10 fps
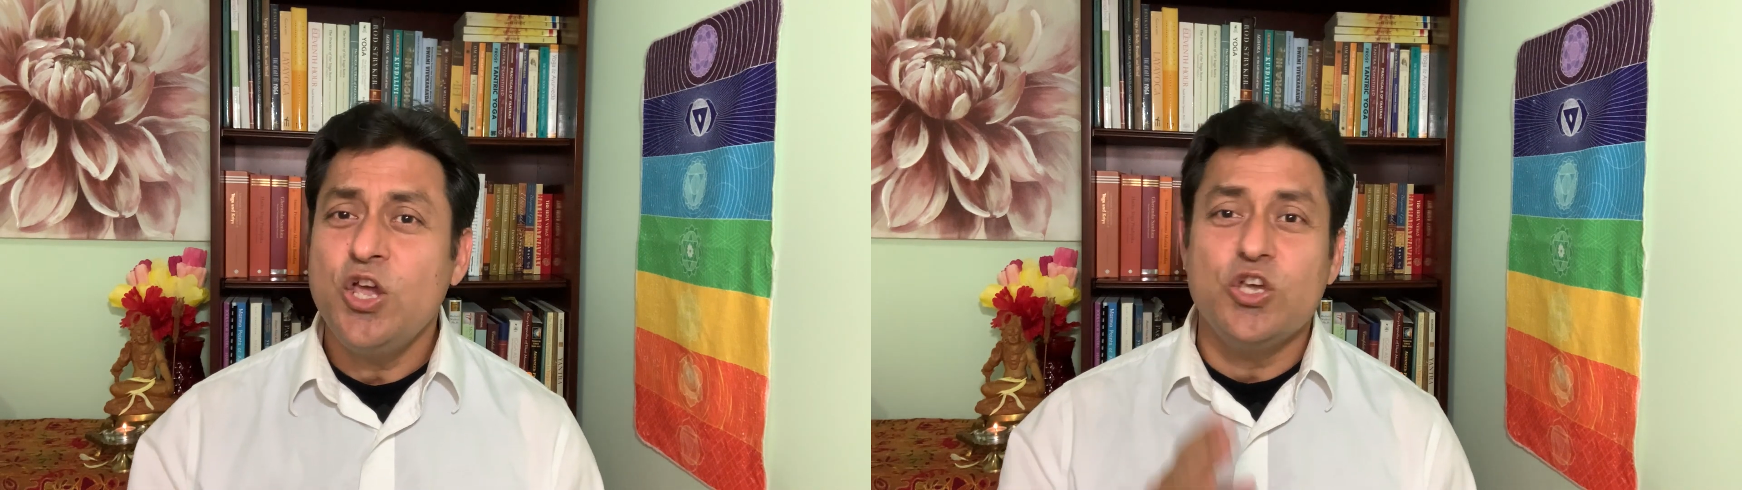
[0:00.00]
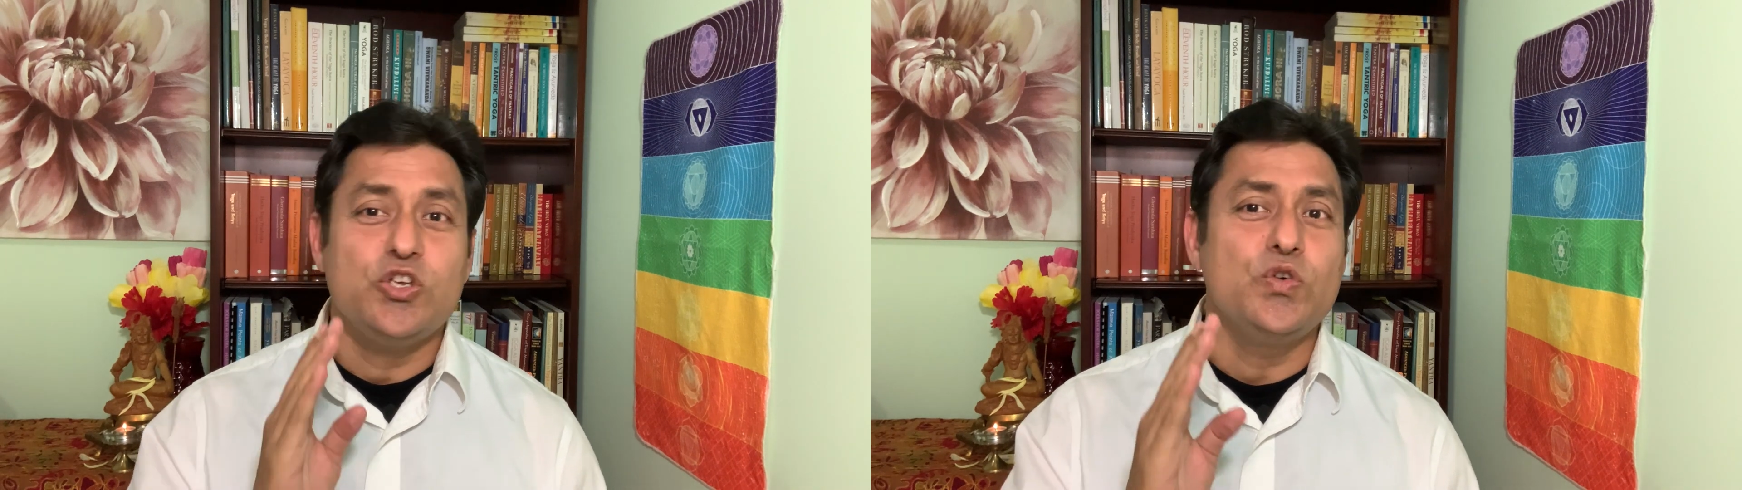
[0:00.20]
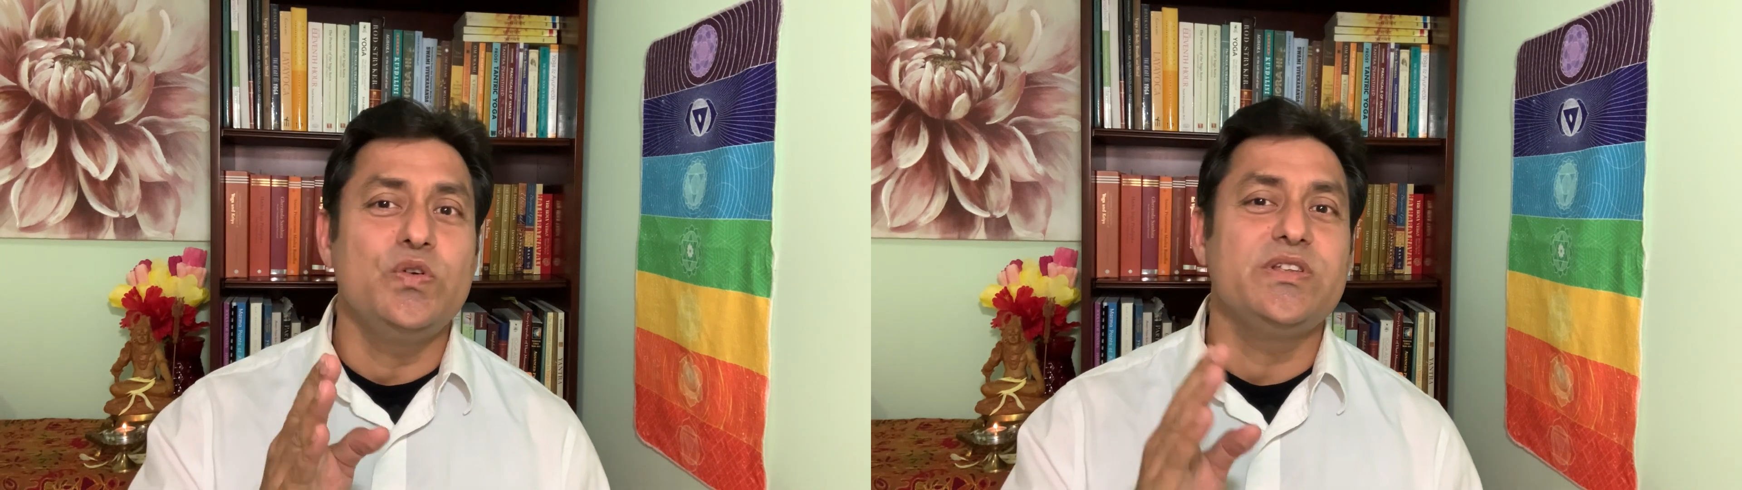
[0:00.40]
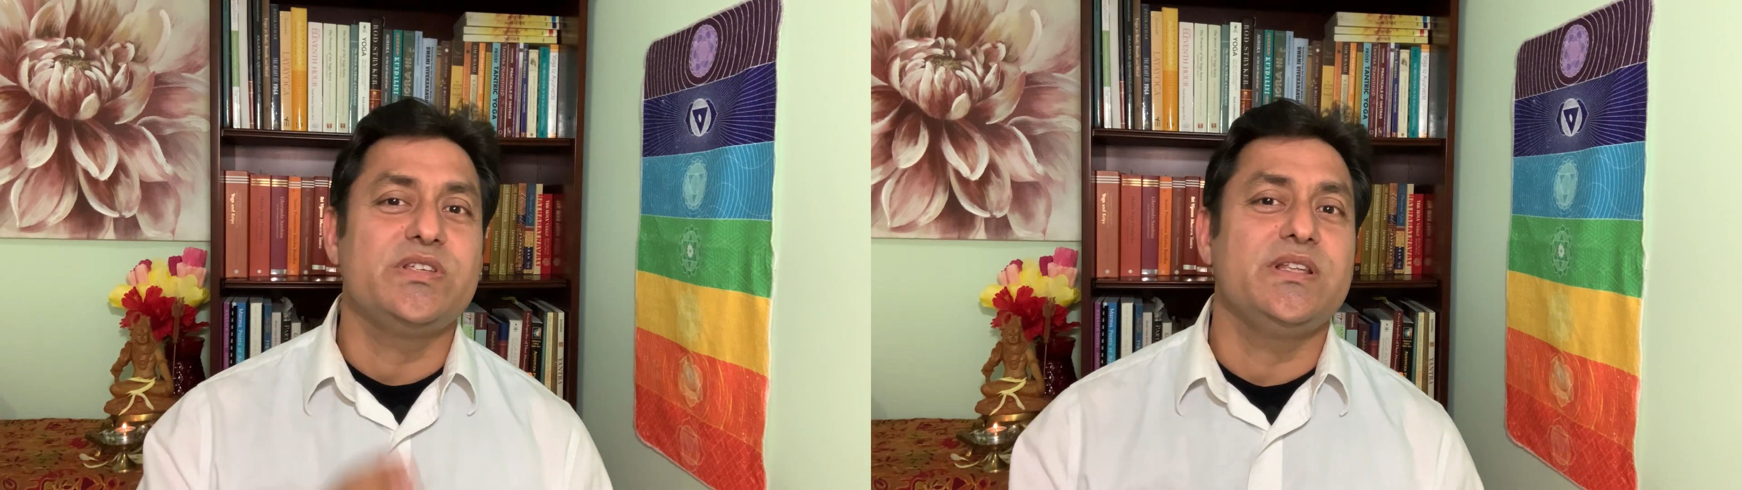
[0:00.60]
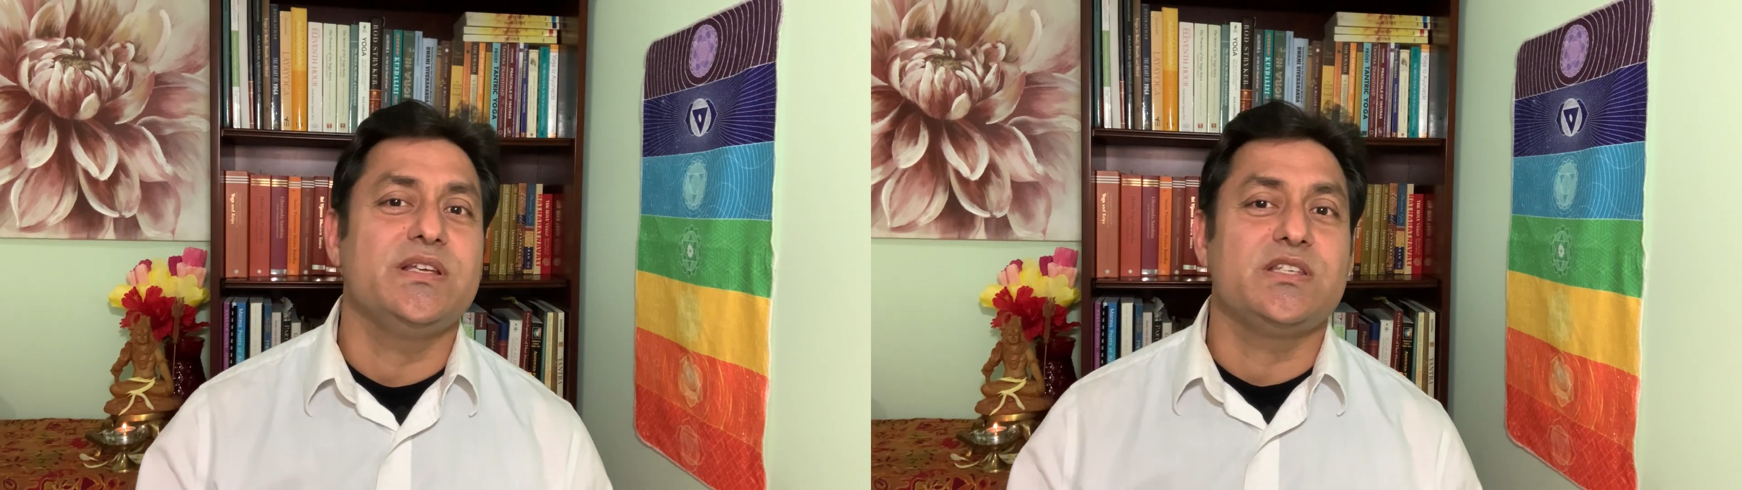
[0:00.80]
You will
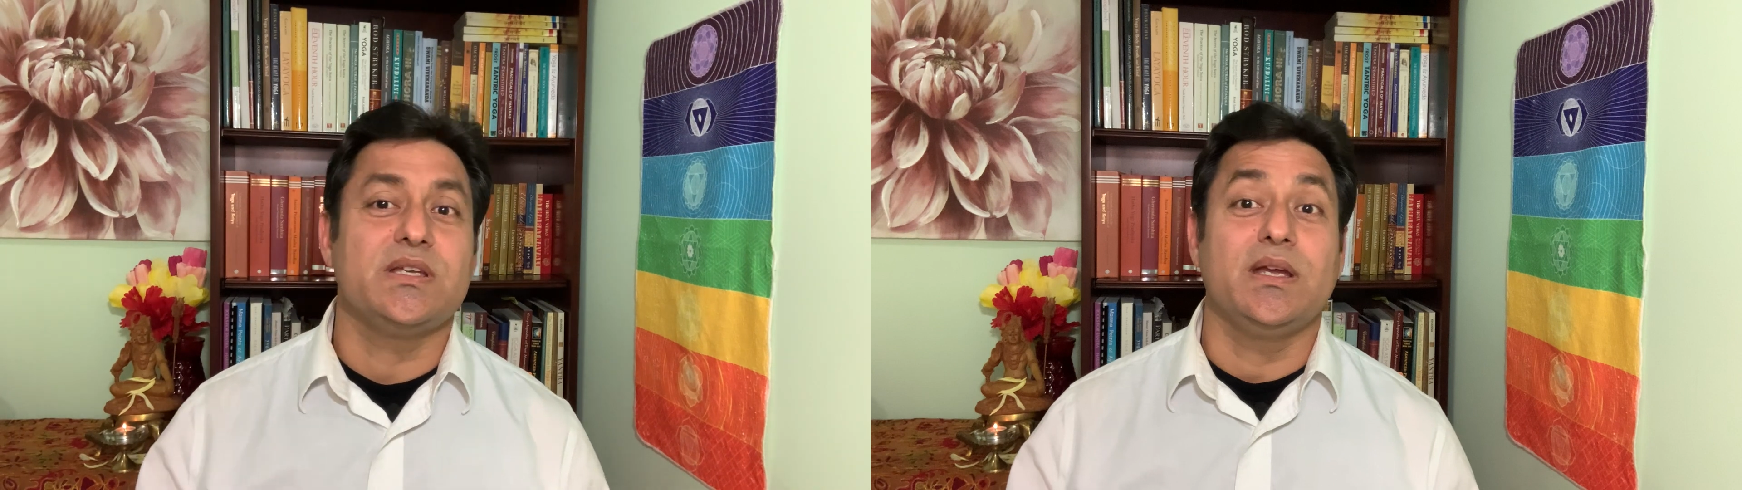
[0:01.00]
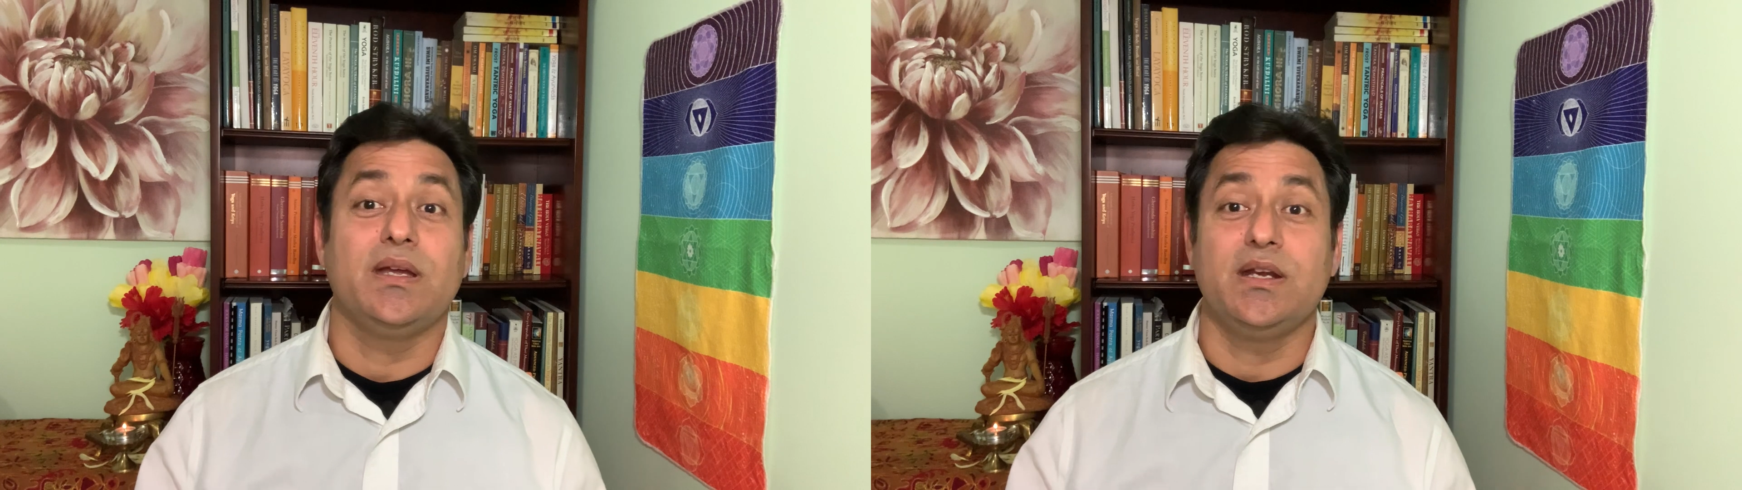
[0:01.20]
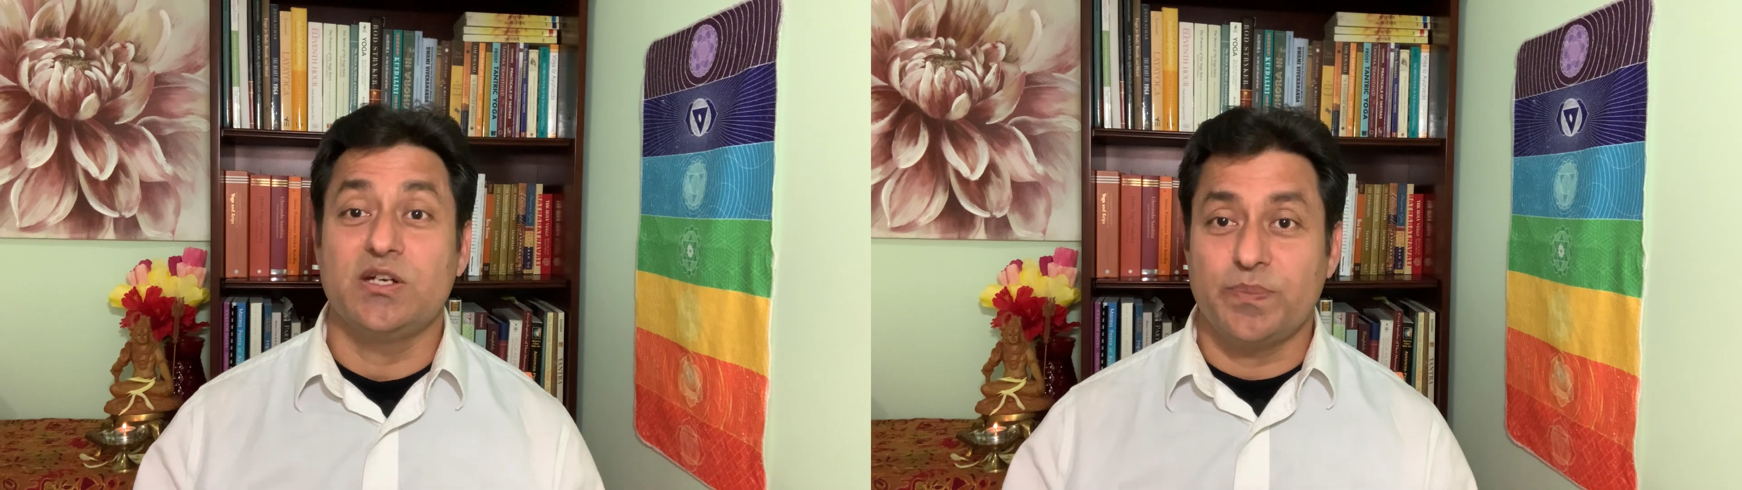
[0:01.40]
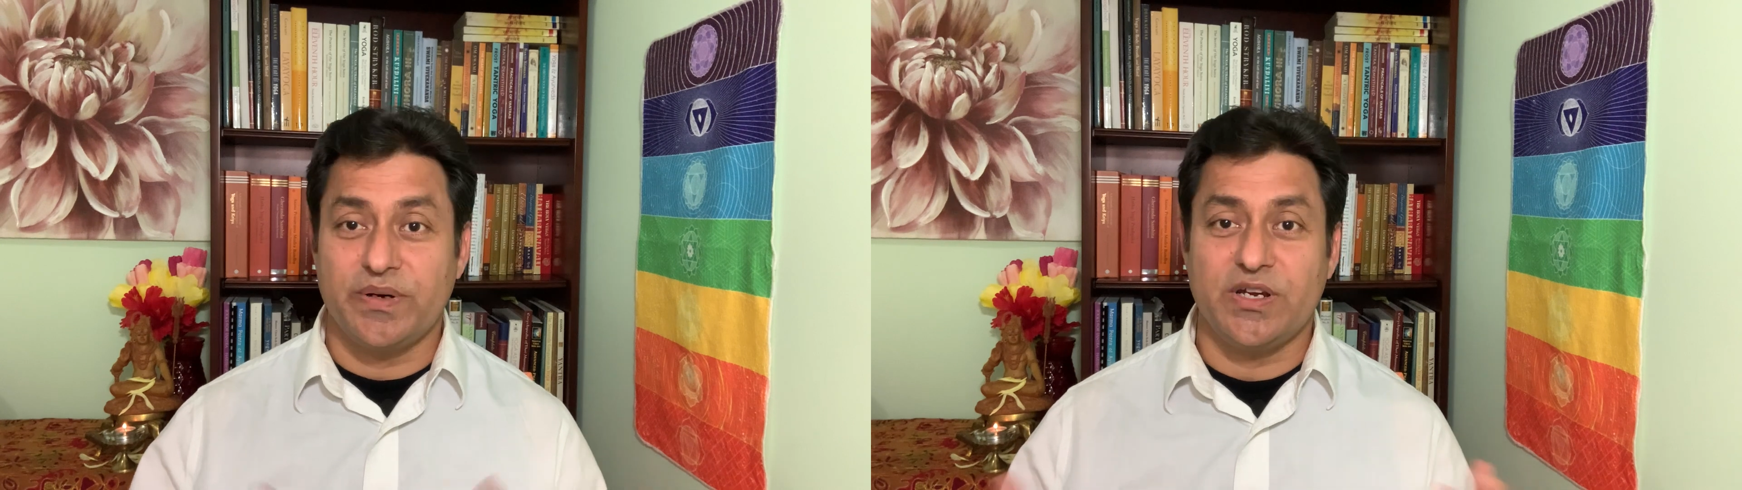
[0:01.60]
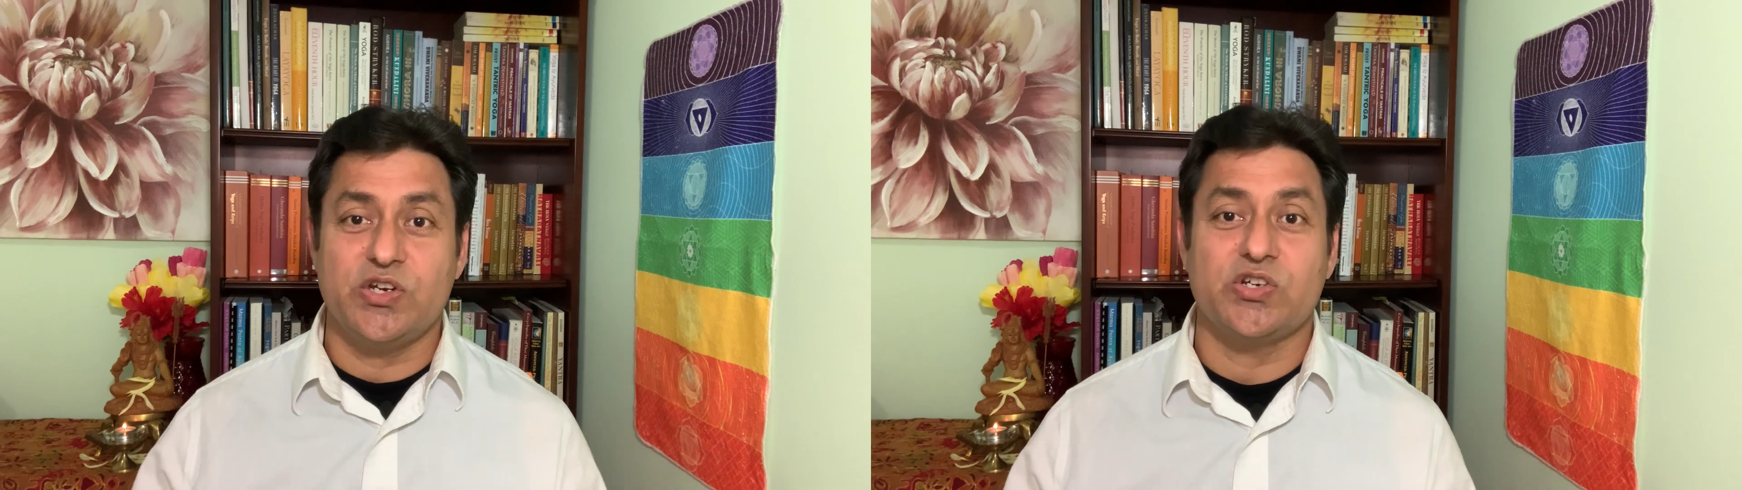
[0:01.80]
see this
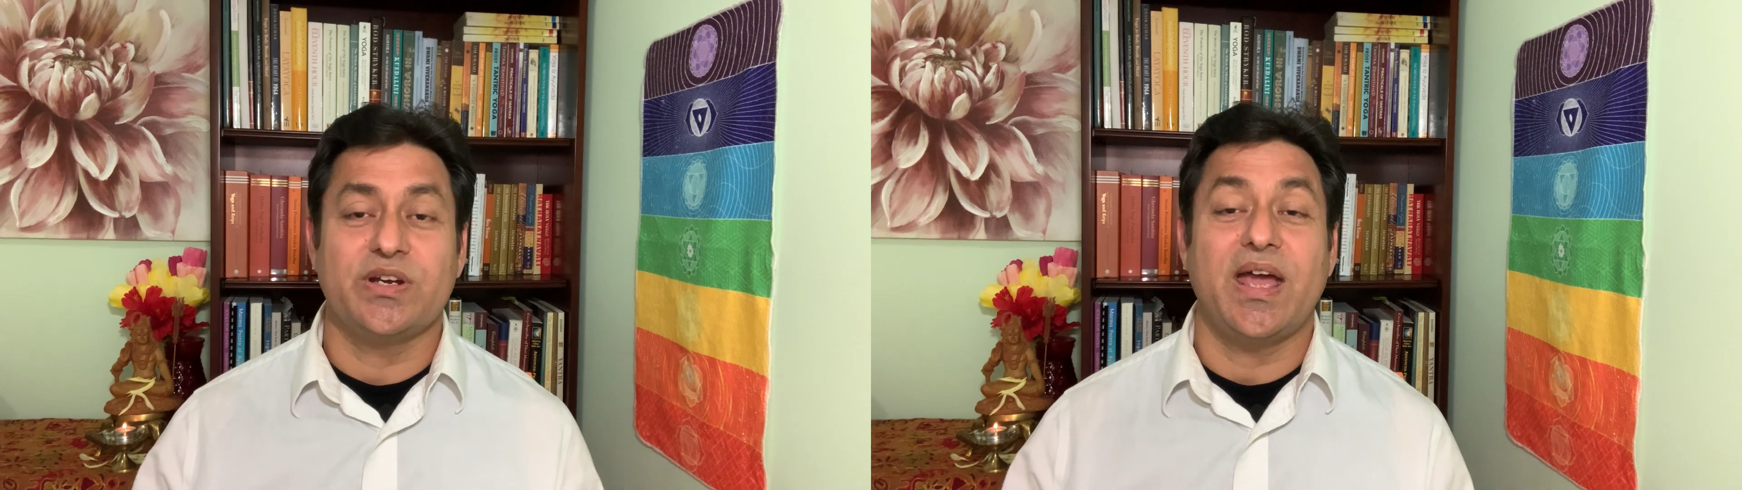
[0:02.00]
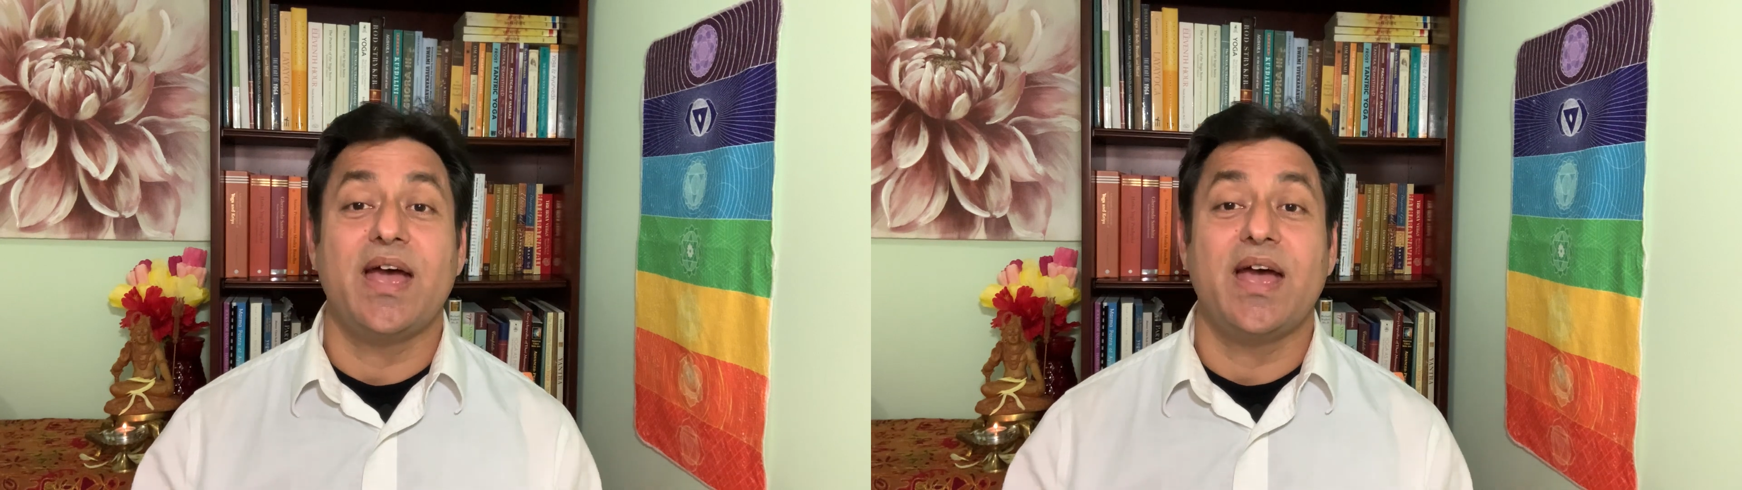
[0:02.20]
interpretation